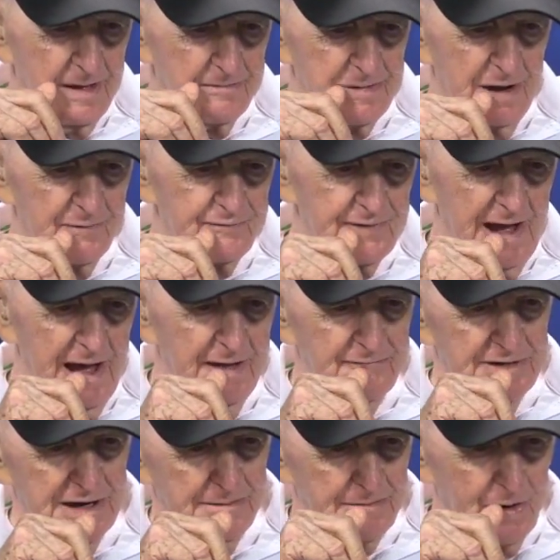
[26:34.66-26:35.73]
about 5
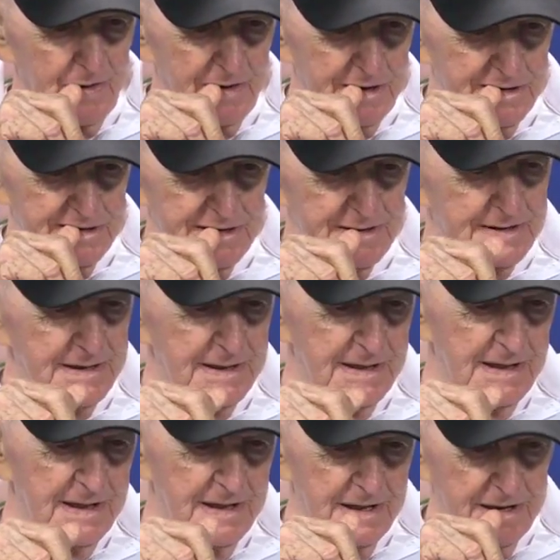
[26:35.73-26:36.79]
in the morning,
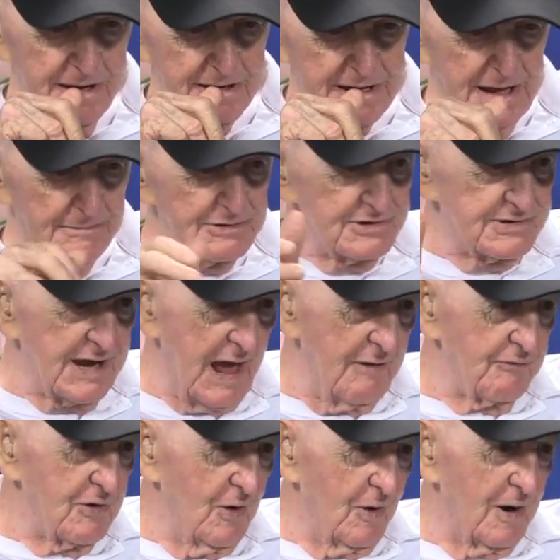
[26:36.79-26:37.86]
here comes a
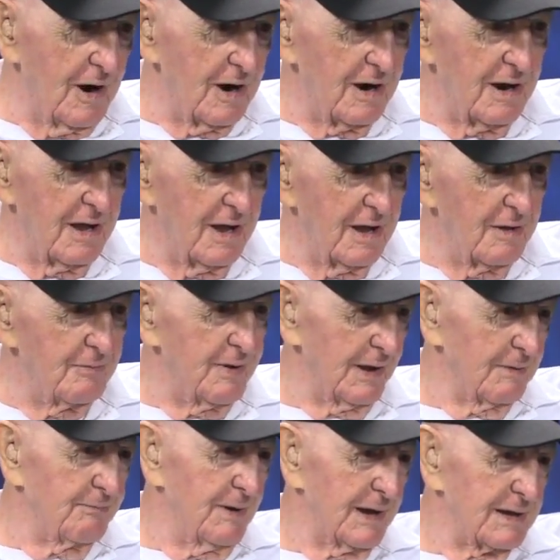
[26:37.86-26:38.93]
staff car,
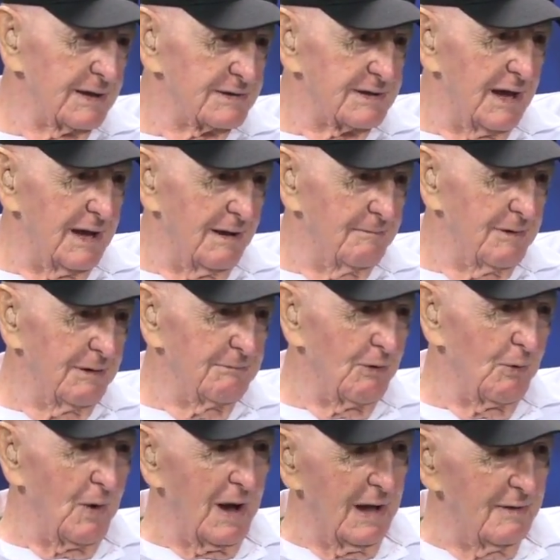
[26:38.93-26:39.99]
pick us up, me and my
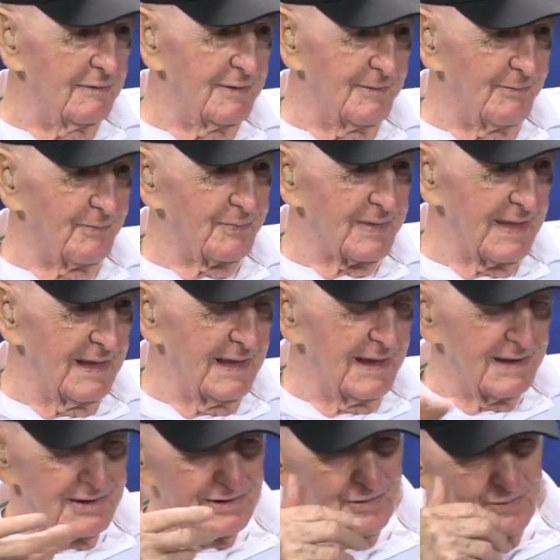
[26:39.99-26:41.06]
wife.
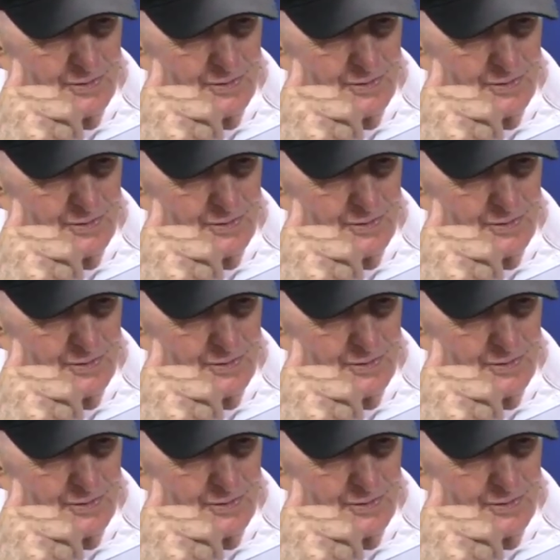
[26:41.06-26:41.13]
So